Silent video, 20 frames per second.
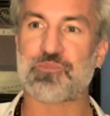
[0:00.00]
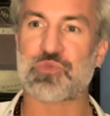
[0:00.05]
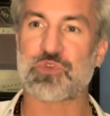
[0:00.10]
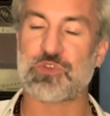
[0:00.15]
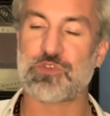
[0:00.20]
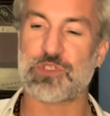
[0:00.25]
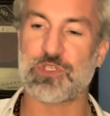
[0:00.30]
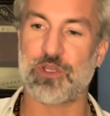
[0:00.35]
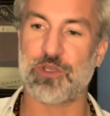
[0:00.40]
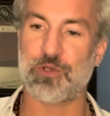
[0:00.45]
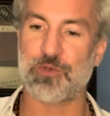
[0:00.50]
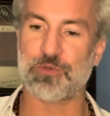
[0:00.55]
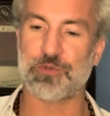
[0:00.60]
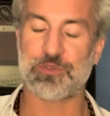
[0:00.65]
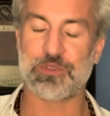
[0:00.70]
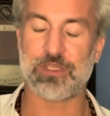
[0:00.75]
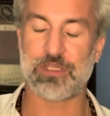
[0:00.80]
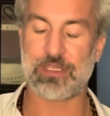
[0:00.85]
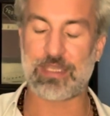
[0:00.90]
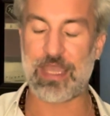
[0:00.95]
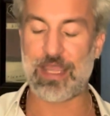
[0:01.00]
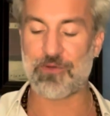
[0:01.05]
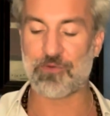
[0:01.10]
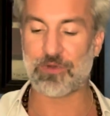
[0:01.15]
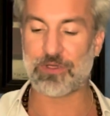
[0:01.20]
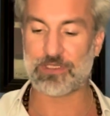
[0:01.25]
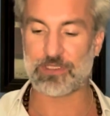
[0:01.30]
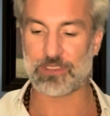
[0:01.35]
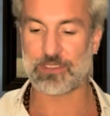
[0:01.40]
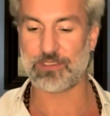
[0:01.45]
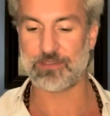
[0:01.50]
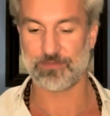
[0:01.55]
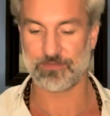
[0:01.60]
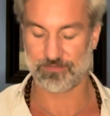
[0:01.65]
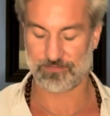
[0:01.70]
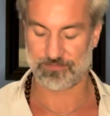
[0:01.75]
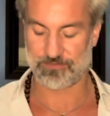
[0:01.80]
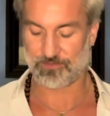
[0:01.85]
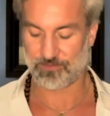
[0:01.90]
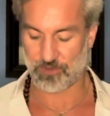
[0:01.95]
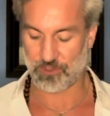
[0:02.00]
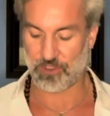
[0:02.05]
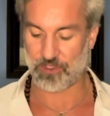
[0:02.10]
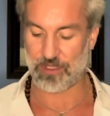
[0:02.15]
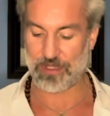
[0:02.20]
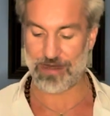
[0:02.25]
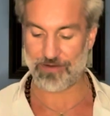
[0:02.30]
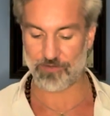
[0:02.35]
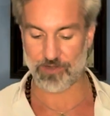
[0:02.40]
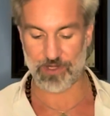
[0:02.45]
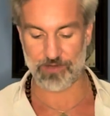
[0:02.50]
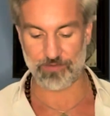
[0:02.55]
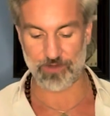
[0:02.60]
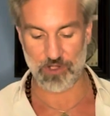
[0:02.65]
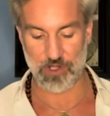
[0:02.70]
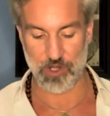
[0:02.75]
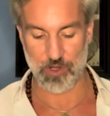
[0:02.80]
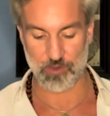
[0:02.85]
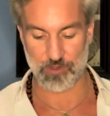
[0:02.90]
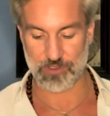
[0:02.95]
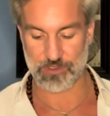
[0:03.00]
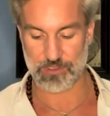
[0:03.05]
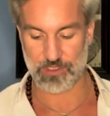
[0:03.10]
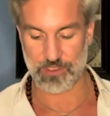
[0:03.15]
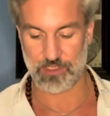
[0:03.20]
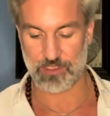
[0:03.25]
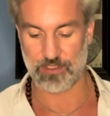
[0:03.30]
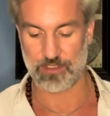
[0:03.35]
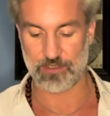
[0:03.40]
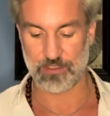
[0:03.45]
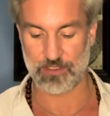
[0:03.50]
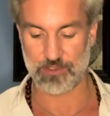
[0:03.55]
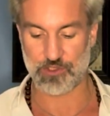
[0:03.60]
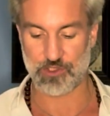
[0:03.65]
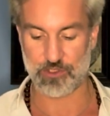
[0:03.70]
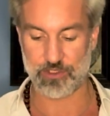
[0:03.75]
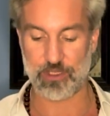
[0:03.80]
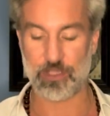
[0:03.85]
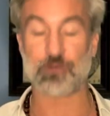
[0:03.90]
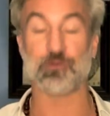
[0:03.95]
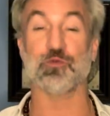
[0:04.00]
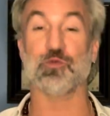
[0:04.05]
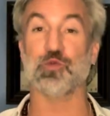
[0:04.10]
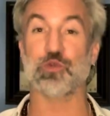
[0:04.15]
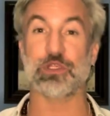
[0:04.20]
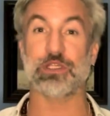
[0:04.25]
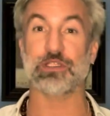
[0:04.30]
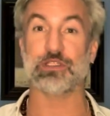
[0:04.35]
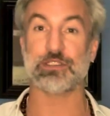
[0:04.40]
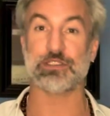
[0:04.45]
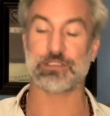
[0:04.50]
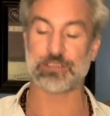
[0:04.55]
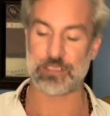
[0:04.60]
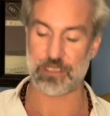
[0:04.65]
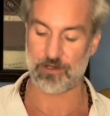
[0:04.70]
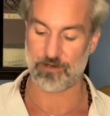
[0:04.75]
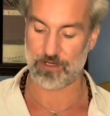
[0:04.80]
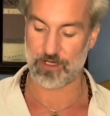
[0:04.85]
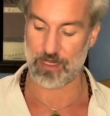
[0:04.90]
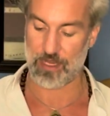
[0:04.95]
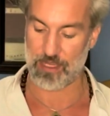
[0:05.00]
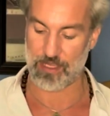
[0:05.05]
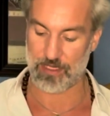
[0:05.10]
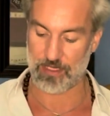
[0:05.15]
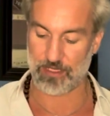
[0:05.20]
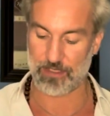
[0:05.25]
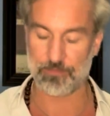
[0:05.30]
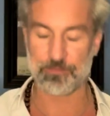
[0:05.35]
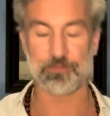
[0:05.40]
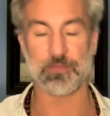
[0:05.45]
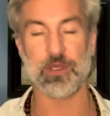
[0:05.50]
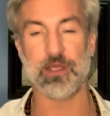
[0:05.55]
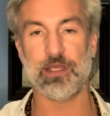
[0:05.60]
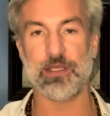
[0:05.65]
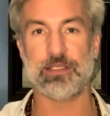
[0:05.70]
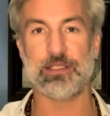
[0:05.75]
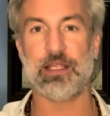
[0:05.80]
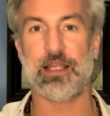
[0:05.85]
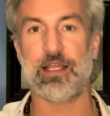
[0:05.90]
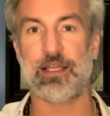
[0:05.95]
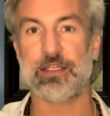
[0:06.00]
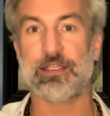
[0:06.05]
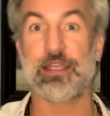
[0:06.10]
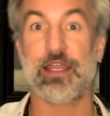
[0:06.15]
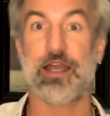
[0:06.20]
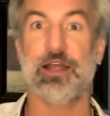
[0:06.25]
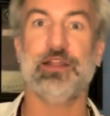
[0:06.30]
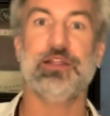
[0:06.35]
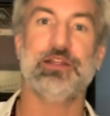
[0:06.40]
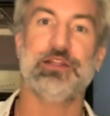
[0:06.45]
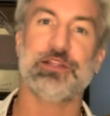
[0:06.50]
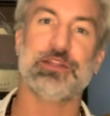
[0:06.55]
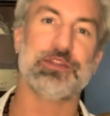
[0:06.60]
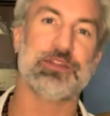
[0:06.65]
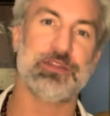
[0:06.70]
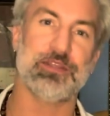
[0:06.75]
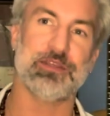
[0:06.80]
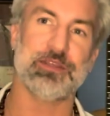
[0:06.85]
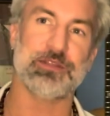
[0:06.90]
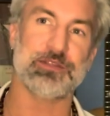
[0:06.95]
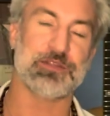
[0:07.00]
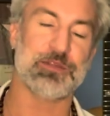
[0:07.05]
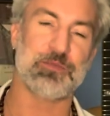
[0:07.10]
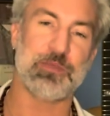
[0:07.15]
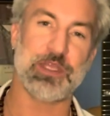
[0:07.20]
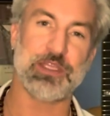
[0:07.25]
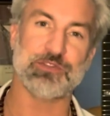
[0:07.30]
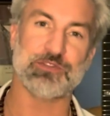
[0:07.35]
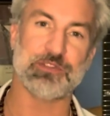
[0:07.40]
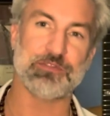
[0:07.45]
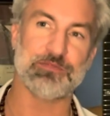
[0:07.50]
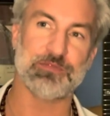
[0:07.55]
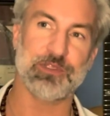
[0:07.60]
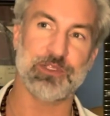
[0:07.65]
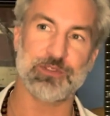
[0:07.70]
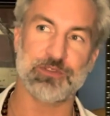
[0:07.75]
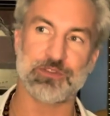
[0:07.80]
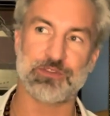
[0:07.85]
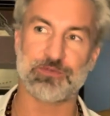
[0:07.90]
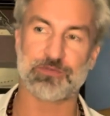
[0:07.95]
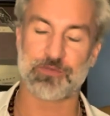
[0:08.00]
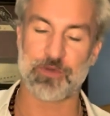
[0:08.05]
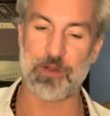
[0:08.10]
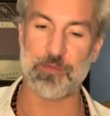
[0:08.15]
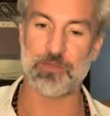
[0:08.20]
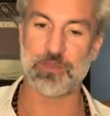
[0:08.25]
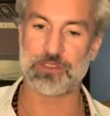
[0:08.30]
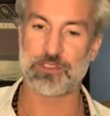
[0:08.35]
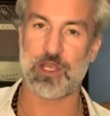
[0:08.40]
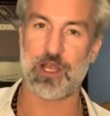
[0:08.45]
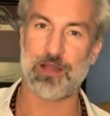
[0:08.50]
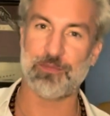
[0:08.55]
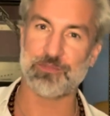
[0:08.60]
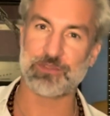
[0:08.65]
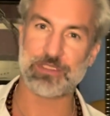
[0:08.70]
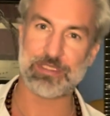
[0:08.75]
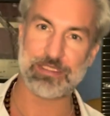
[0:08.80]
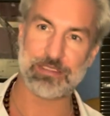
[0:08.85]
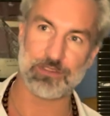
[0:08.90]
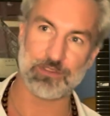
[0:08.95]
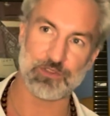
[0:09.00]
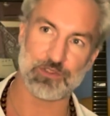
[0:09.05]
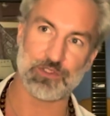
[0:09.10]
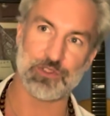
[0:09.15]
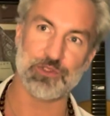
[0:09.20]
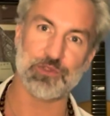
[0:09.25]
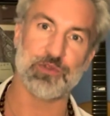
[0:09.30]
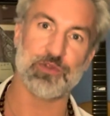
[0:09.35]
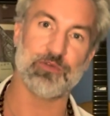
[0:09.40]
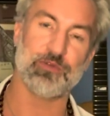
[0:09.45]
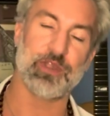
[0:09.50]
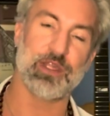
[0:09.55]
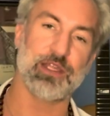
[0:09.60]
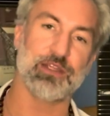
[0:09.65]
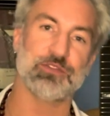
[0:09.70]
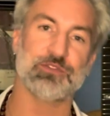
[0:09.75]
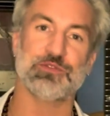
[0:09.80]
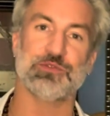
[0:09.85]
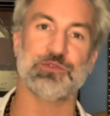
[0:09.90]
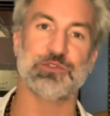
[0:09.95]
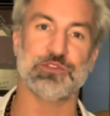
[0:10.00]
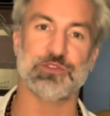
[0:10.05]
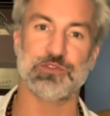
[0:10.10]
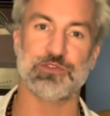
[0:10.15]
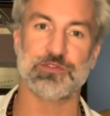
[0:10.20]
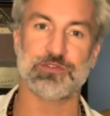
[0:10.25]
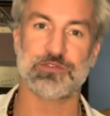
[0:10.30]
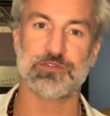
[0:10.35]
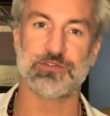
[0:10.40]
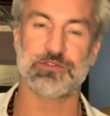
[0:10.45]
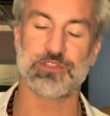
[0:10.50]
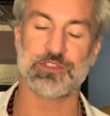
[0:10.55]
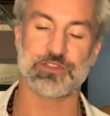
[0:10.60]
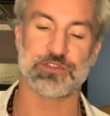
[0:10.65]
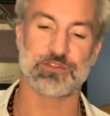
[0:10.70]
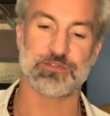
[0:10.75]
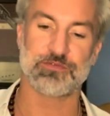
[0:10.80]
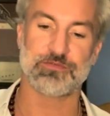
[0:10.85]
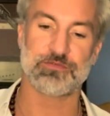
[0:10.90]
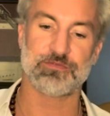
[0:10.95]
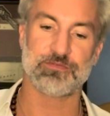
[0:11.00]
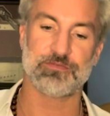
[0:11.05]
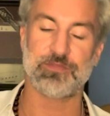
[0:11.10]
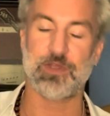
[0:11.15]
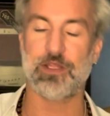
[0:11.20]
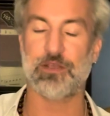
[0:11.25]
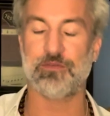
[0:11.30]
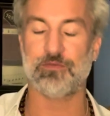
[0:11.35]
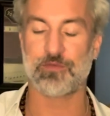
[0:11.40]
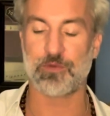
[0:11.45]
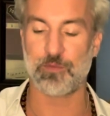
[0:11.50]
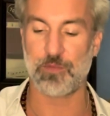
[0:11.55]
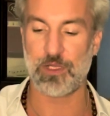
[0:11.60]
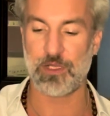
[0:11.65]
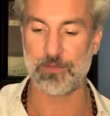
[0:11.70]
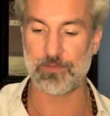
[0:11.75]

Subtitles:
So you can't really, you'd never even notice it unless you're like really staring at it. But yeah, the Paisley flows from the tops into the rings, which is just fun for me.